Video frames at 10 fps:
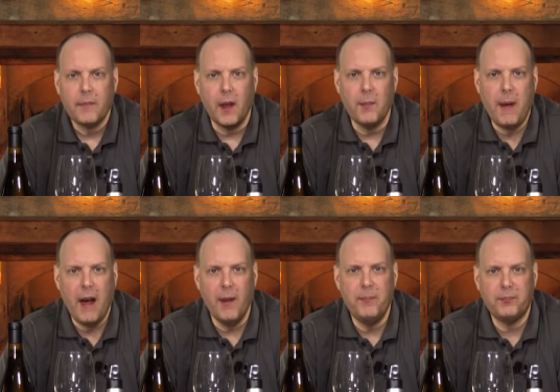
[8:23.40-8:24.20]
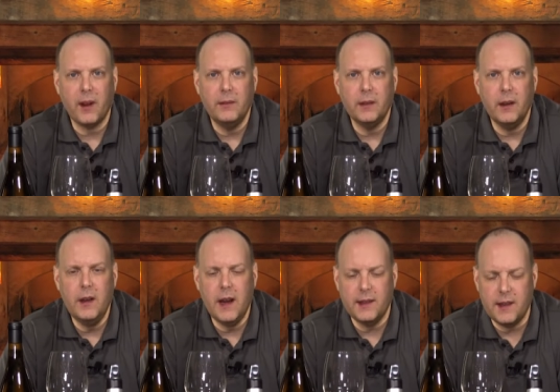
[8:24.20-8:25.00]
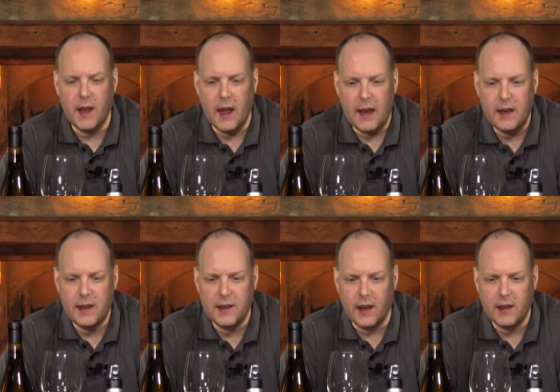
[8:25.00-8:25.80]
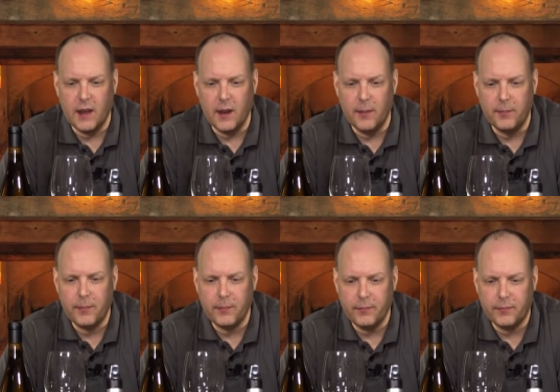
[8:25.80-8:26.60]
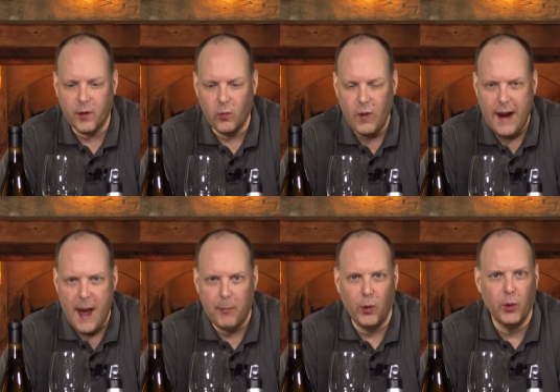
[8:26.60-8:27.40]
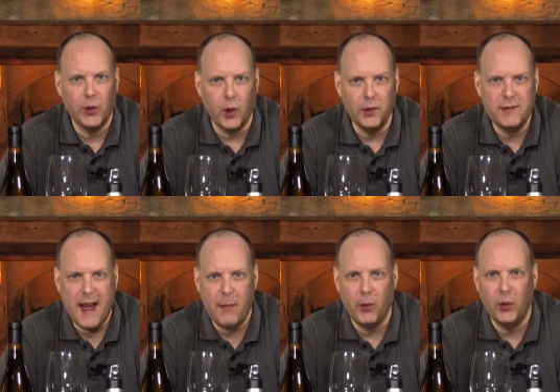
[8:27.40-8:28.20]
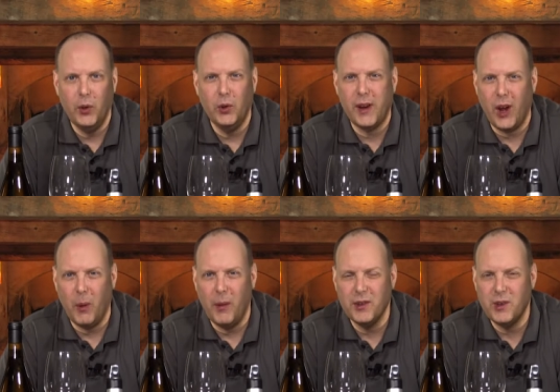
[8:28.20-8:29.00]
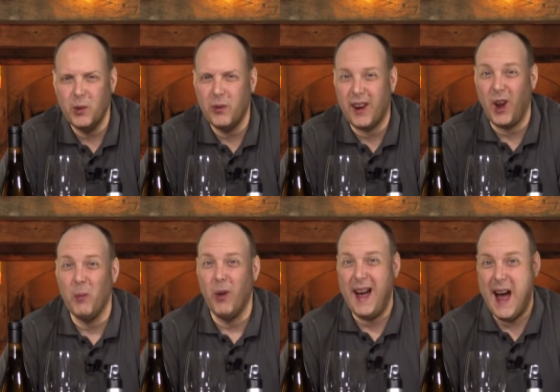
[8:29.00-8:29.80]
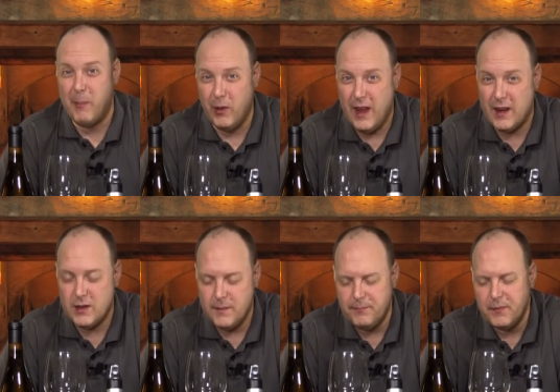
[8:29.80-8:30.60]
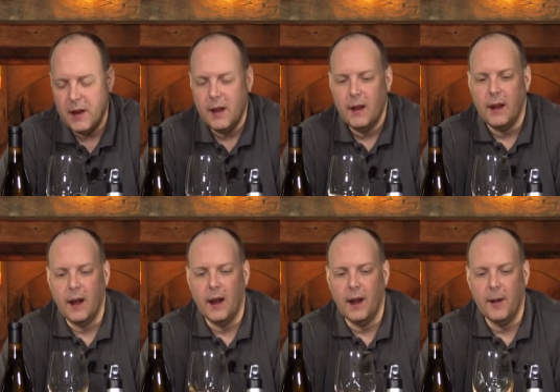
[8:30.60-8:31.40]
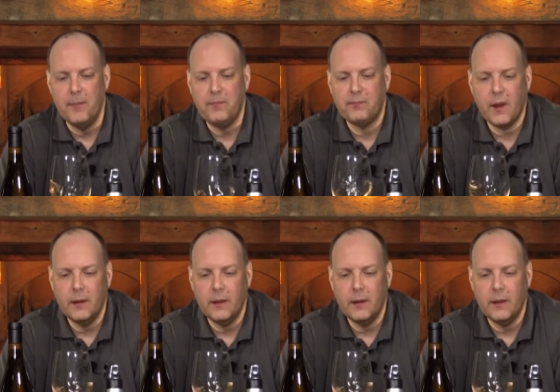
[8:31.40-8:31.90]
on the palate, you get the you get like the red apple, golden apple, a little caramel, so a little caramel apple action. Um,